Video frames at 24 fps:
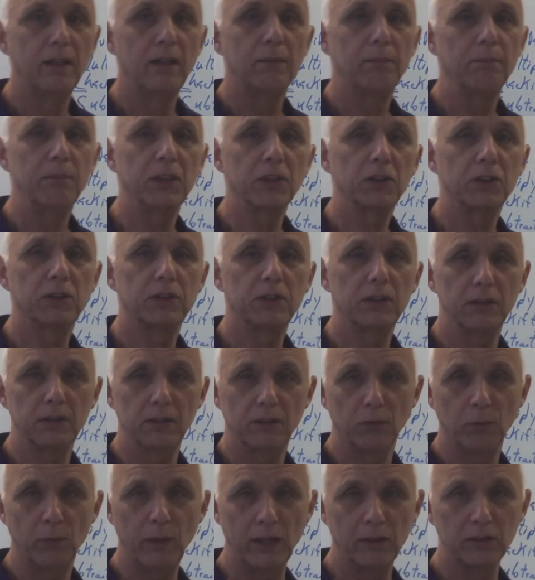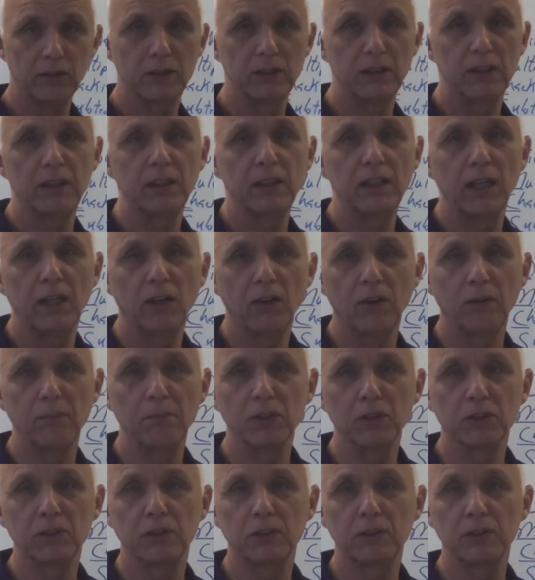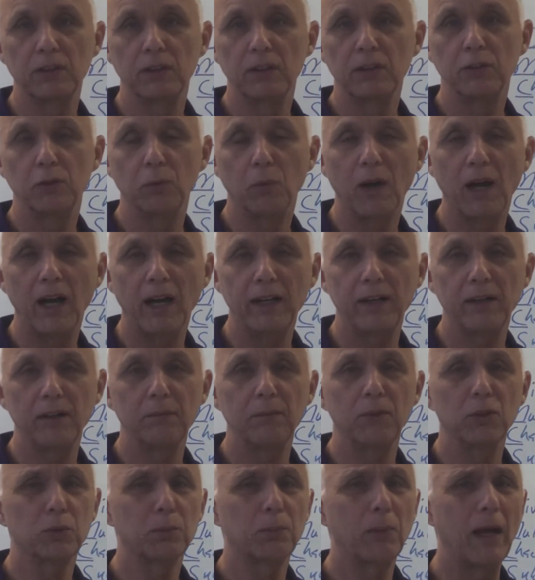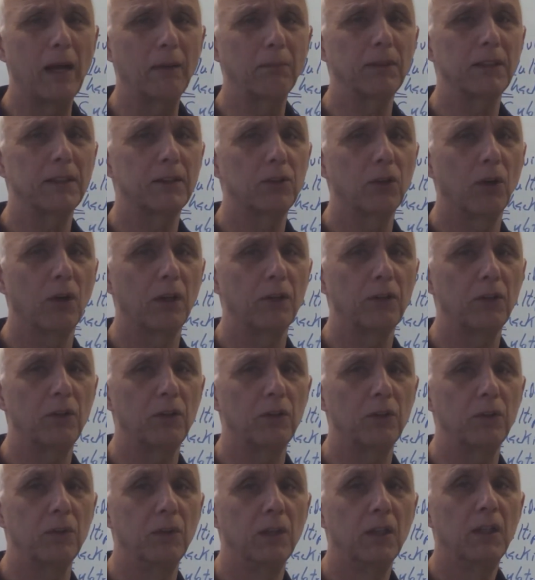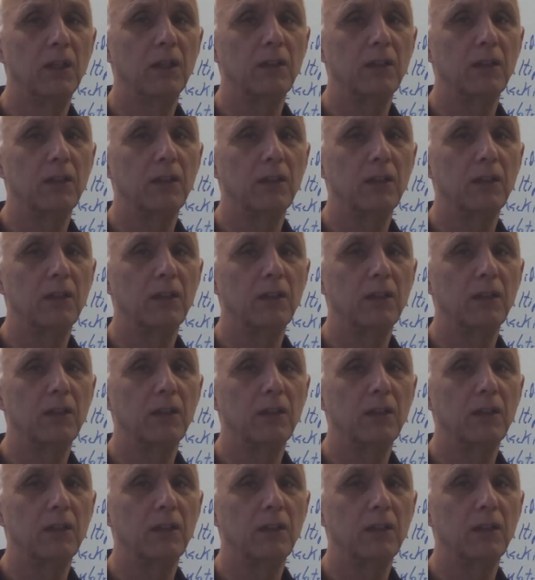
Miss Welty or Miss Dwyer most probably taught you,